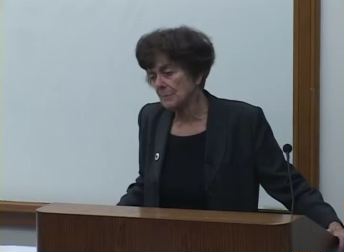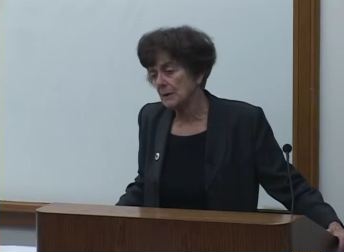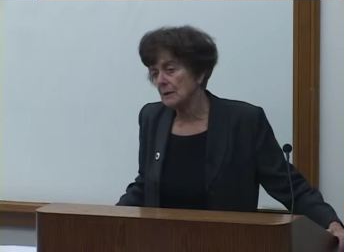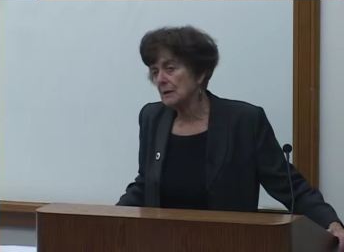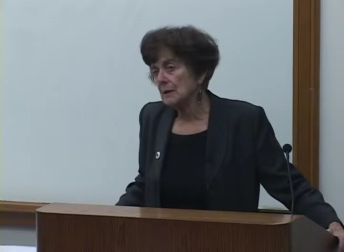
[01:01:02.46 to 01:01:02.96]
be.
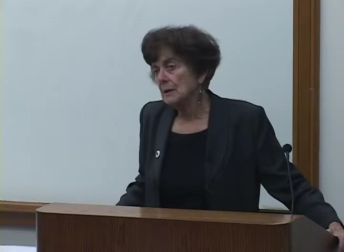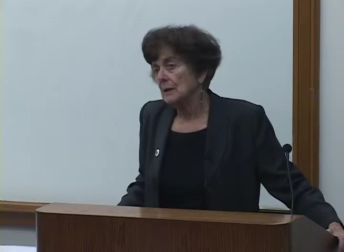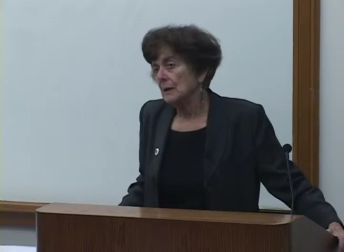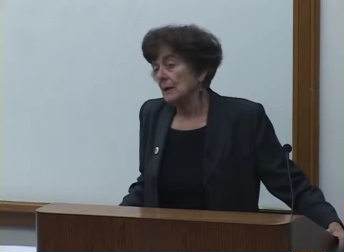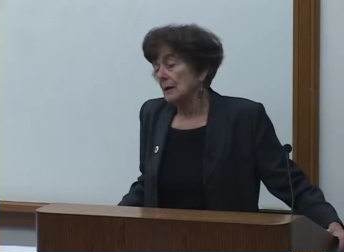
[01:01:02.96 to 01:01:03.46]

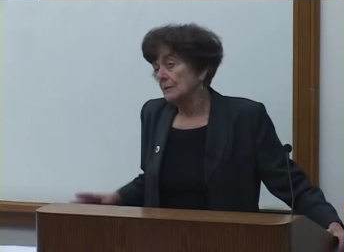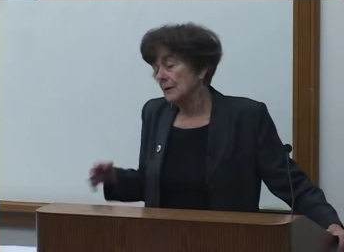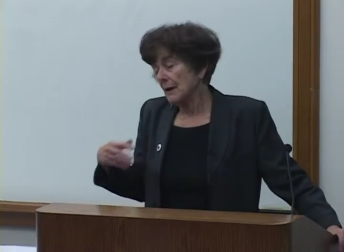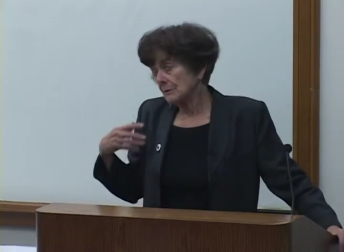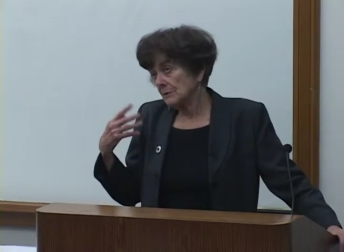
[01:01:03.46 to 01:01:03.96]

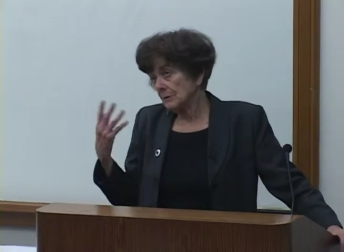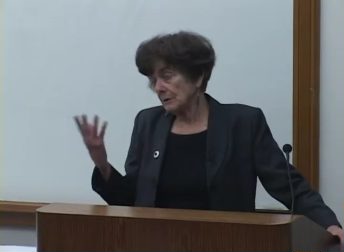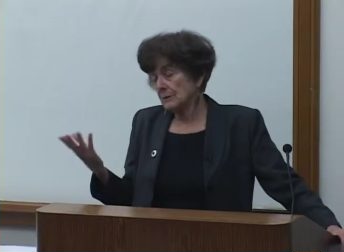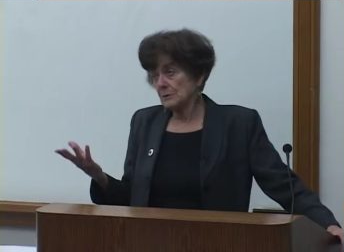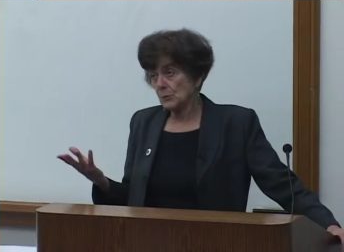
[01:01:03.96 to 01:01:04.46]
Yeah,
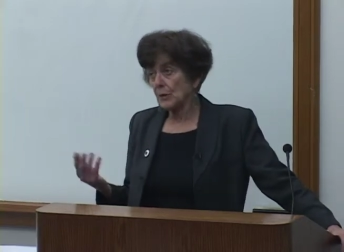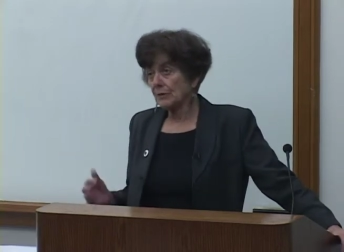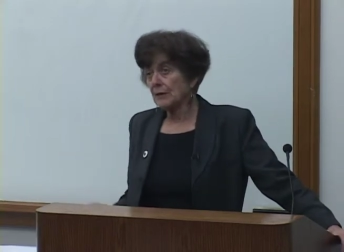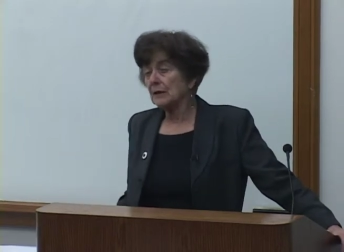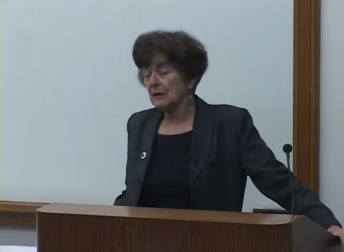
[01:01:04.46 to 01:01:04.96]
and it's worth
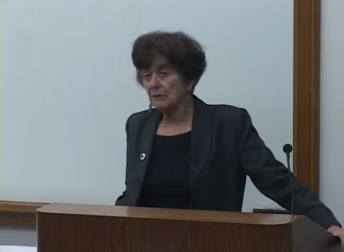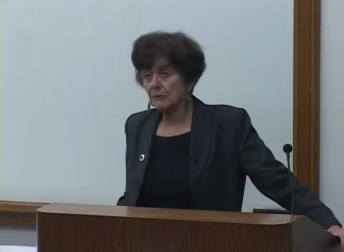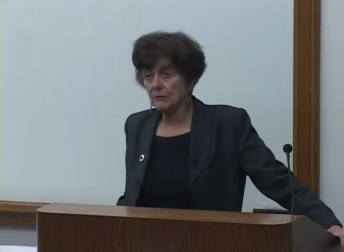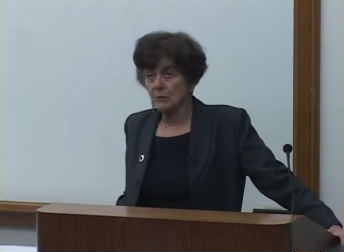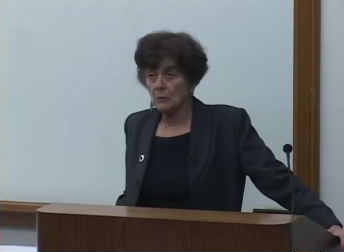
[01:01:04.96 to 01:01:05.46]
thinking
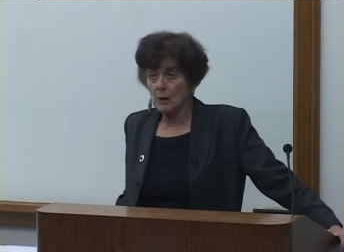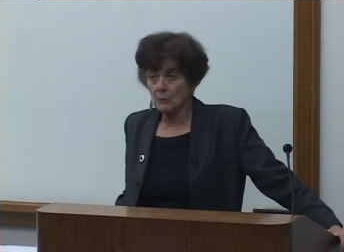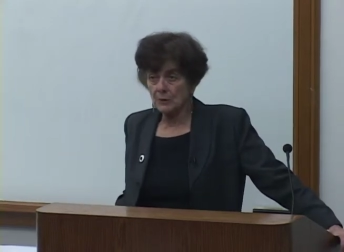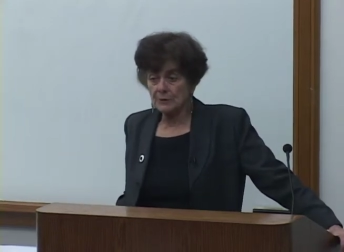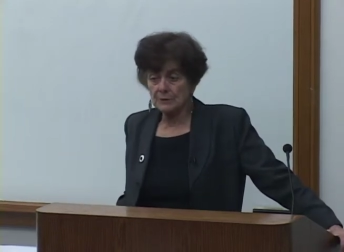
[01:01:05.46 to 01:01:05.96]
through what
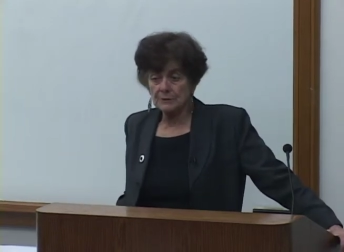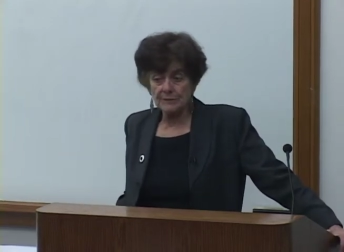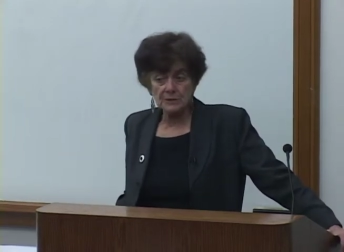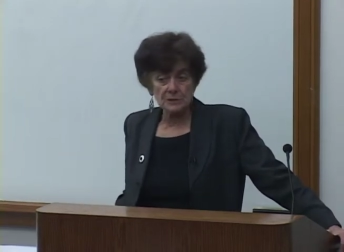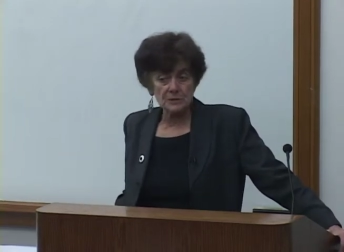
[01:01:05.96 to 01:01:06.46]
would the
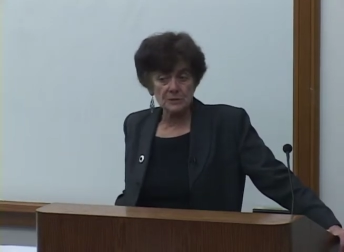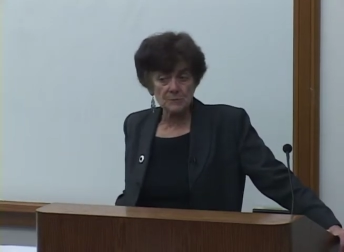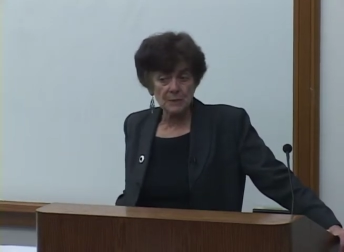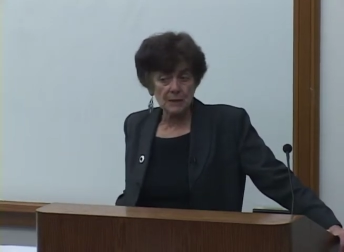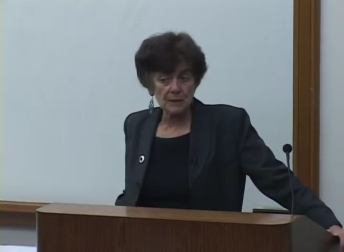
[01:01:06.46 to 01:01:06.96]
divisions
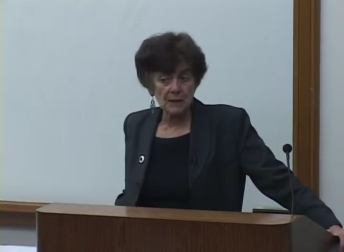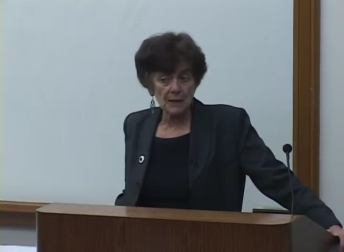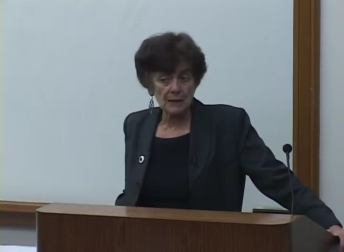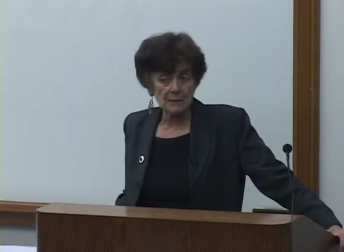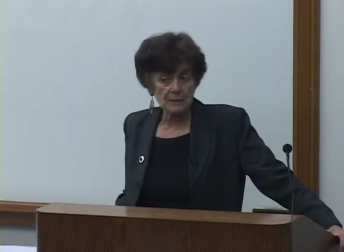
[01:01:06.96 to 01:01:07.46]
be.
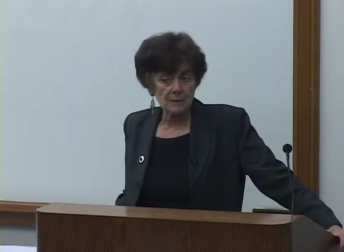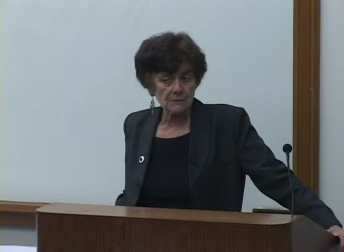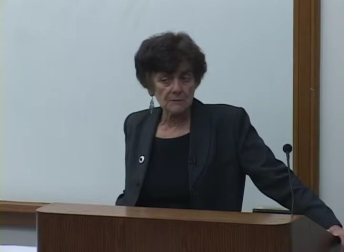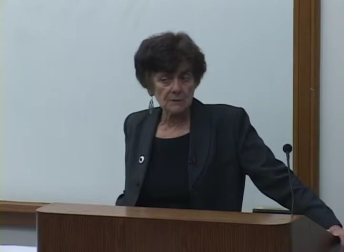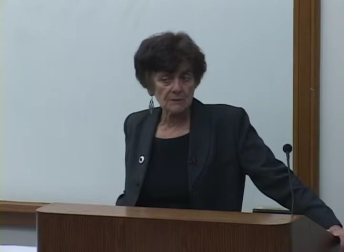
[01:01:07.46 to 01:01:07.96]
I don't
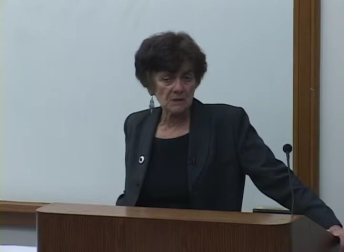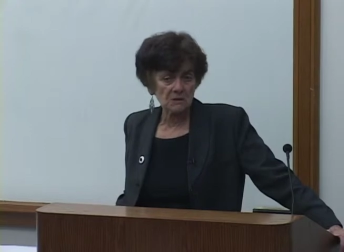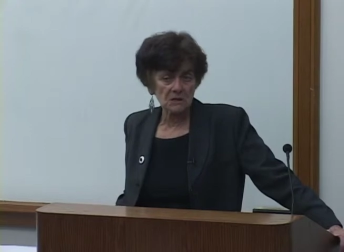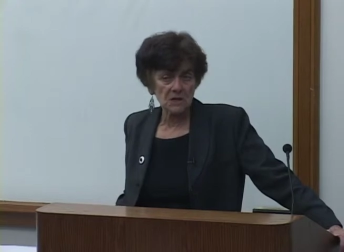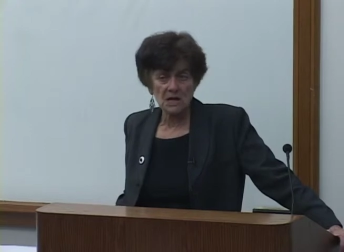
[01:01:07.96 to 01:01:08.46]
think
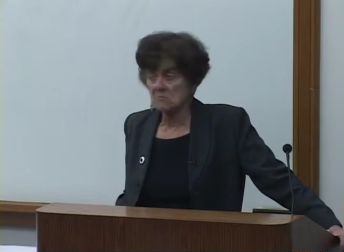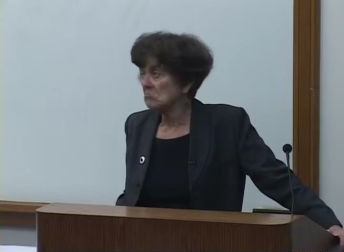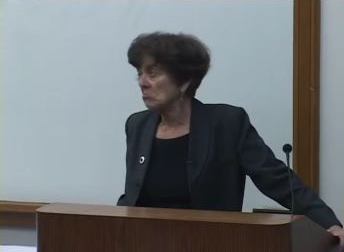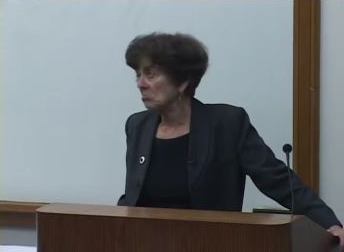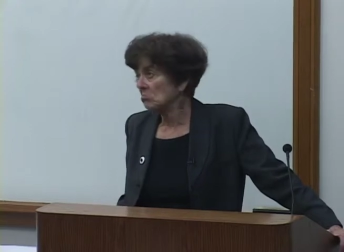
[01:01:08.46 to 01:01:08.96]
that
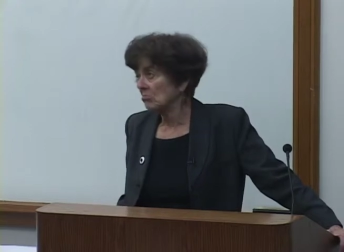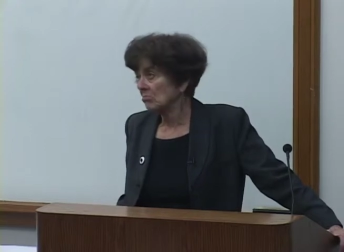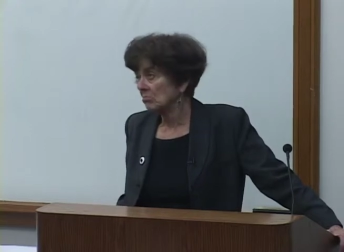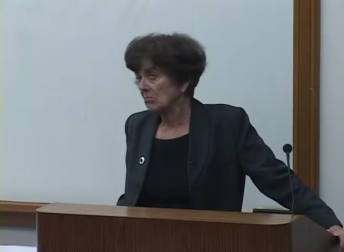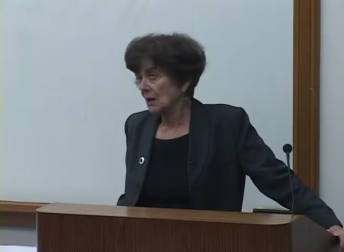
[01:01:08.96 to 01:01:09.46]

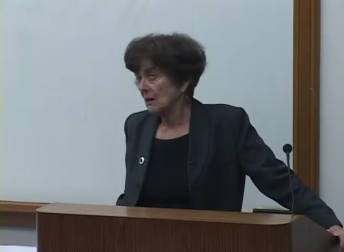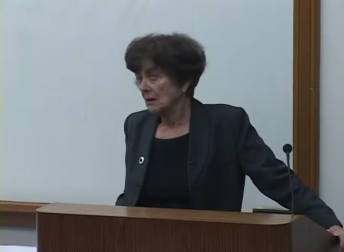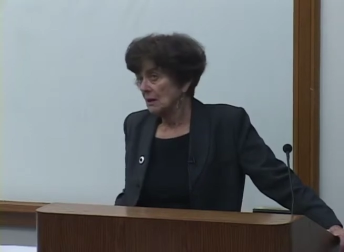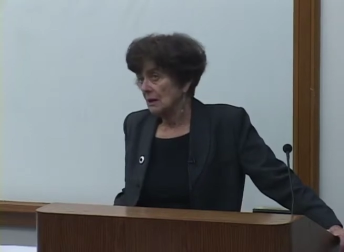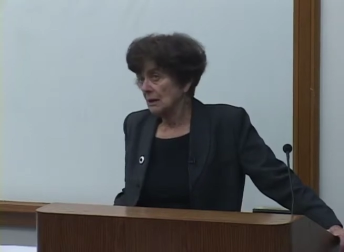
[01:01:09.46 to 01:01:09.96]

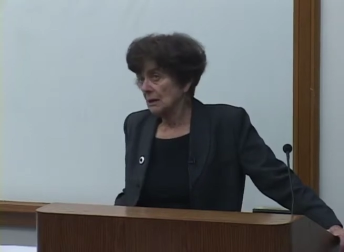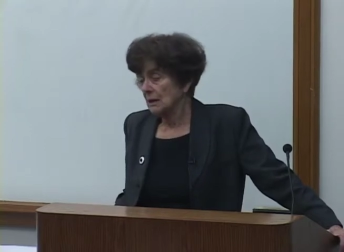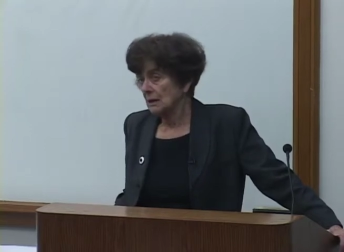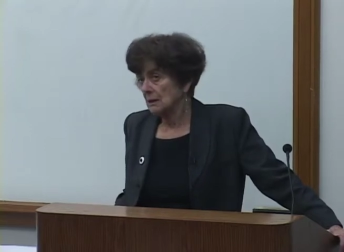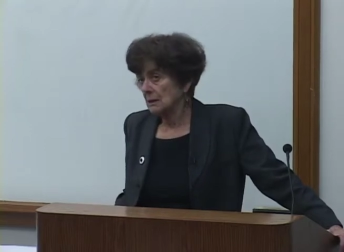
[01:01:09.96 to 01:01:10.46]
uh,